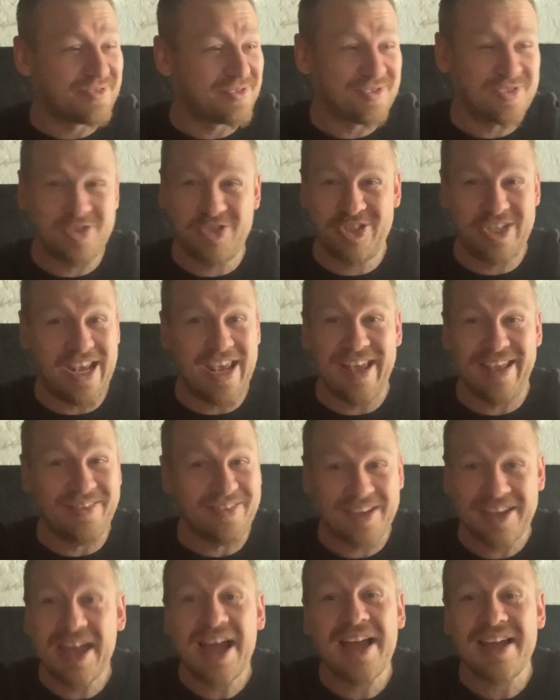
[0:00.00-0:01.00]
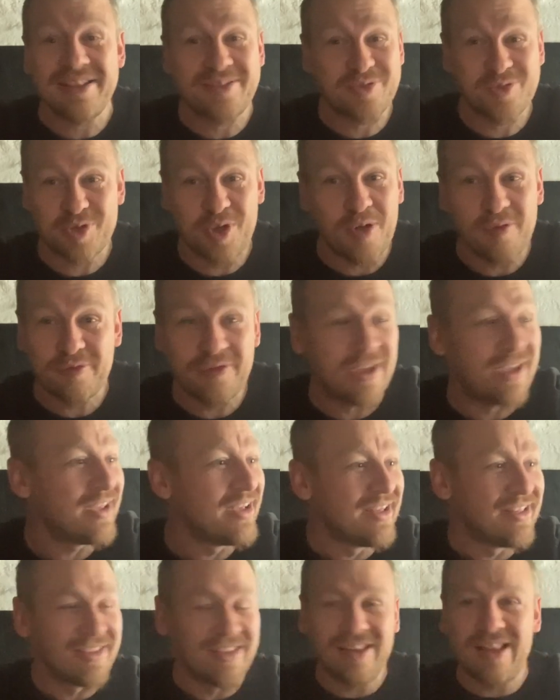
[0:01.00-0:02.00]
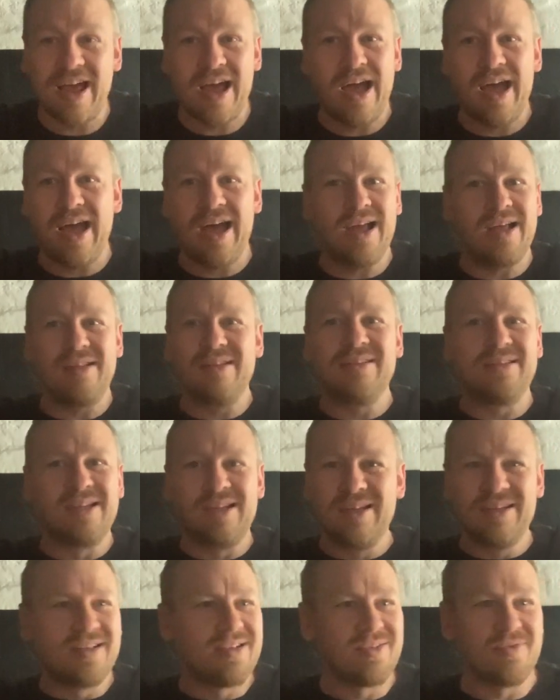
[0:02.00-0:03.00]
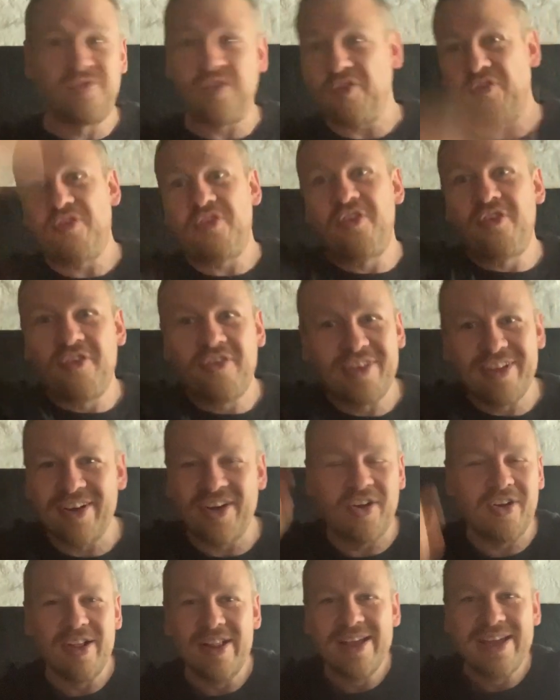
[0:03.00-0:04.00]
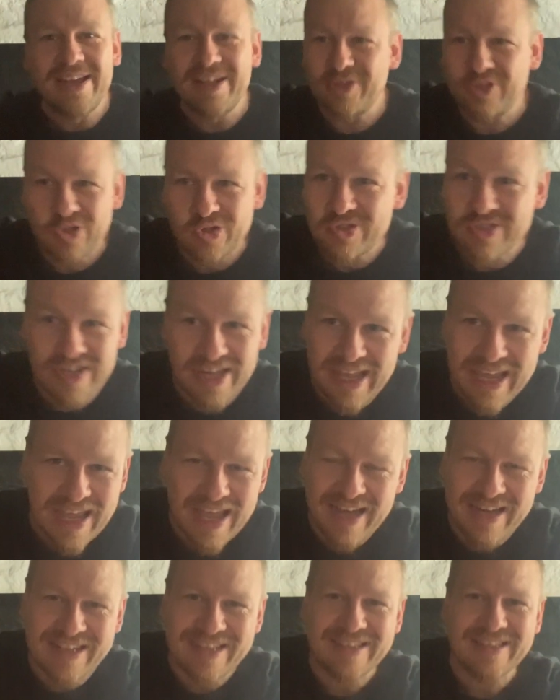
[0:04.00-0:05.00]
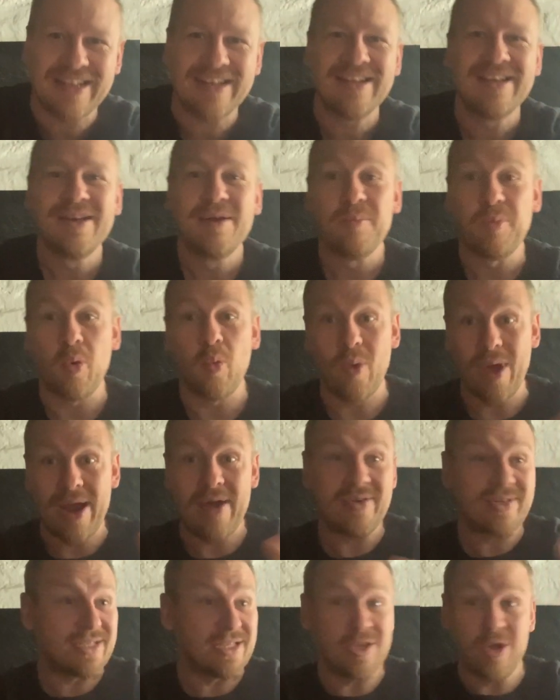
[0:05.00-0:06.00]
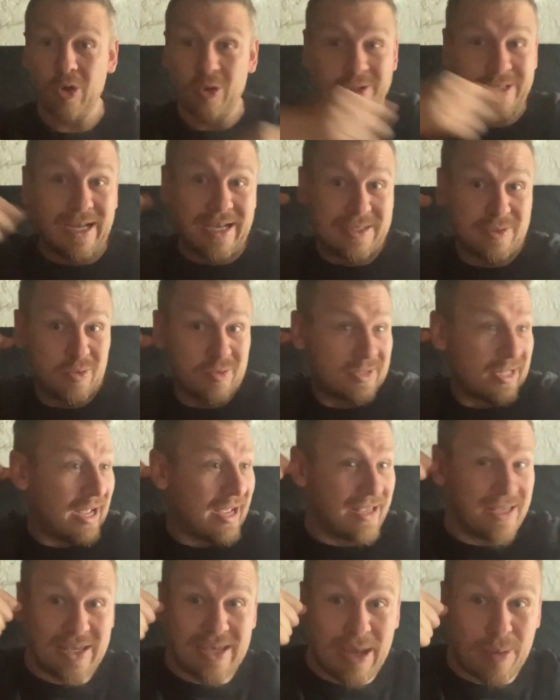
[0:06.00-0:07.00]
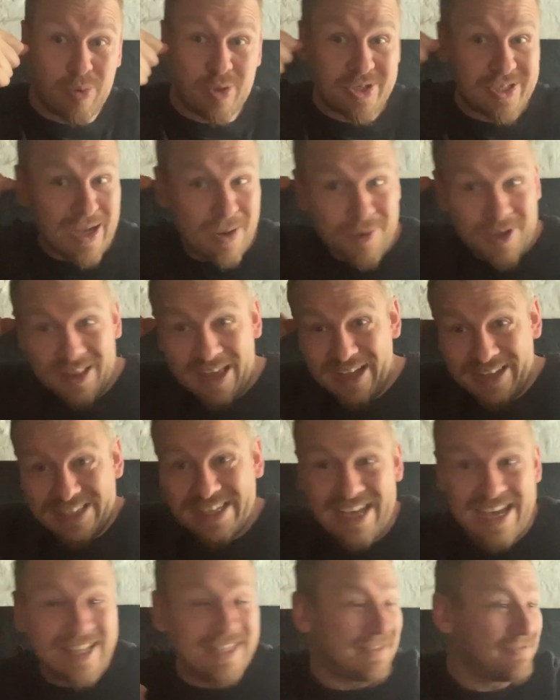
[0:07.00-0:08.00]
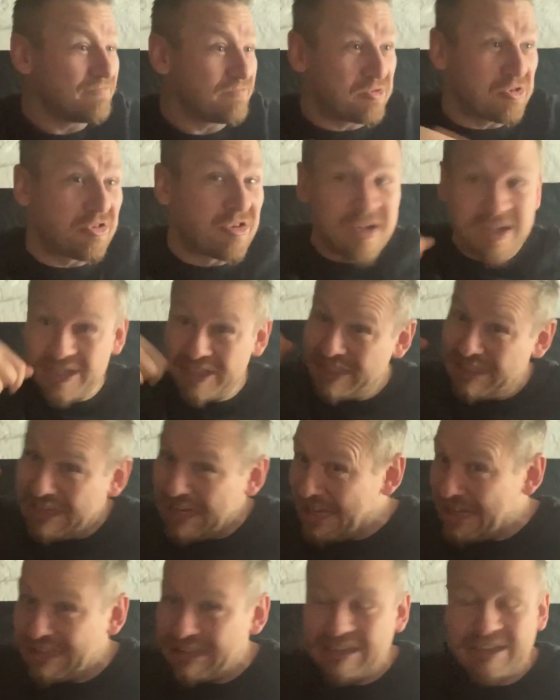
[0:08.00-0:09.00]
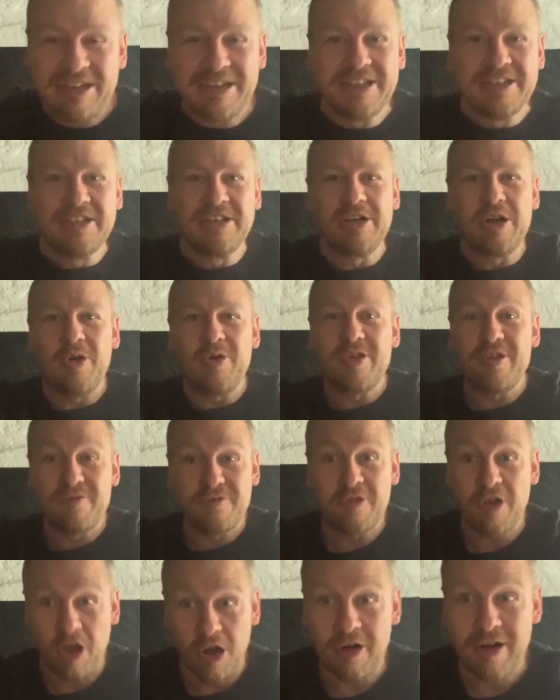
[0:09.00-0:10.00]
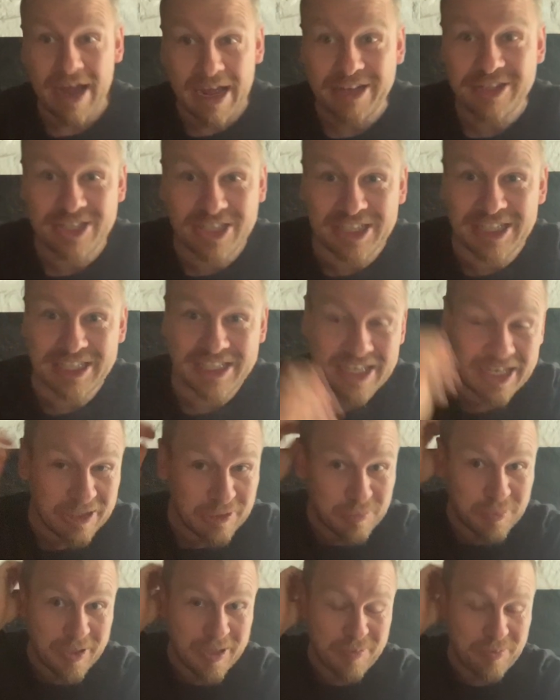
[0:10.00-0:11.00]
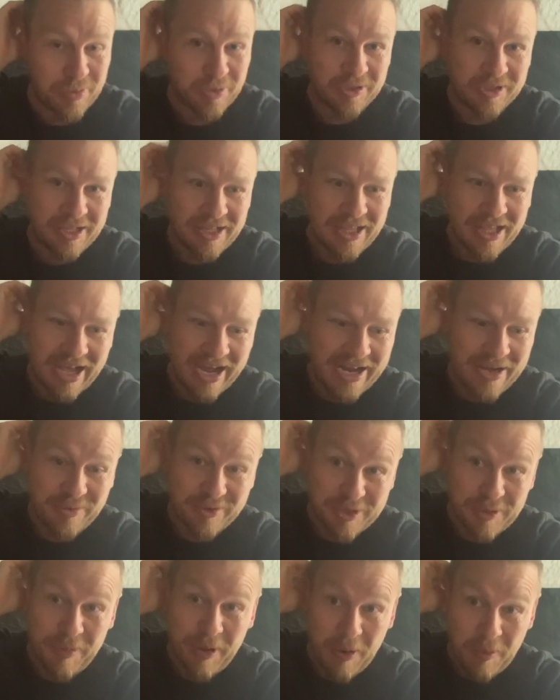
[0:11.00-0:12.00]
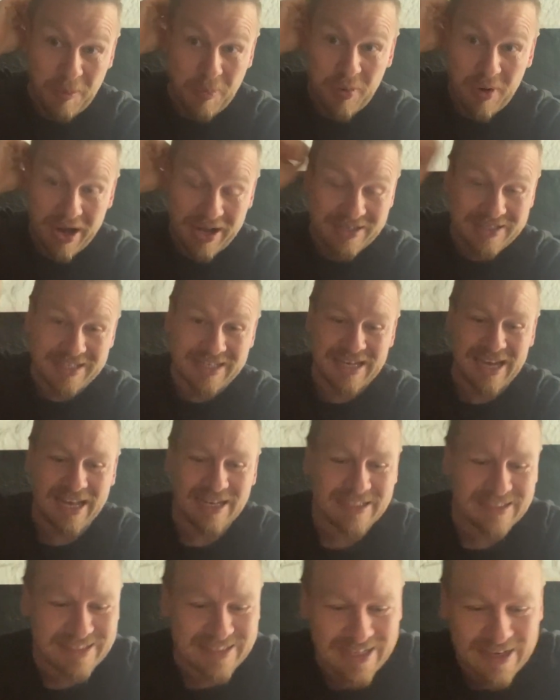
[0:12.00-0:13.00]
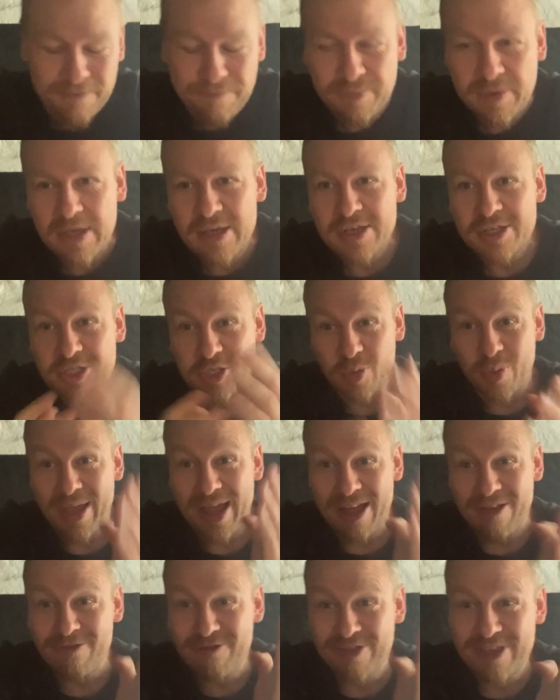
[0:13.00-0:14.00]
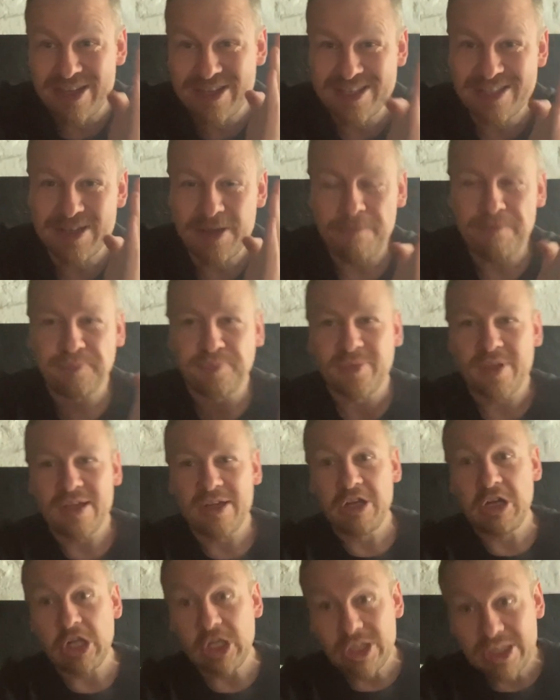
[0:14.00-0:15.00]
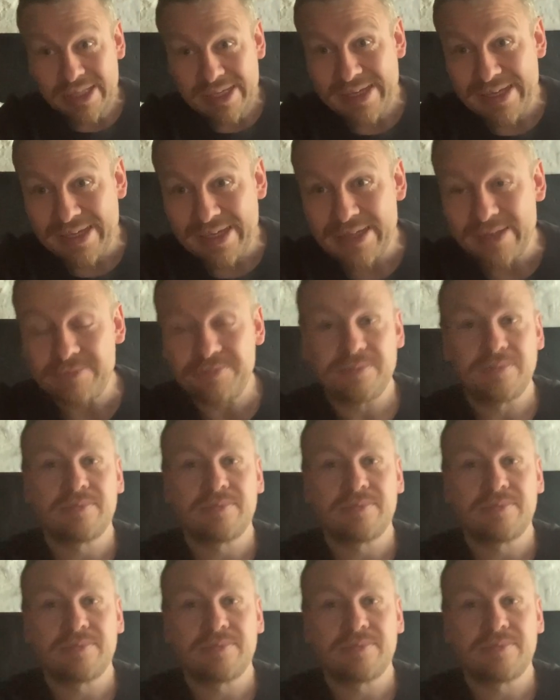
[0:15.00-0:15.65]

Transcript: shit, they can't hit toffee. They're like, ah, you know, it doesn't hit anything. But whereas in the old days, it was like, Yabusame, like, kill... kill, you know, you've got to actually kill people, and it was about practicality. So we have this clear,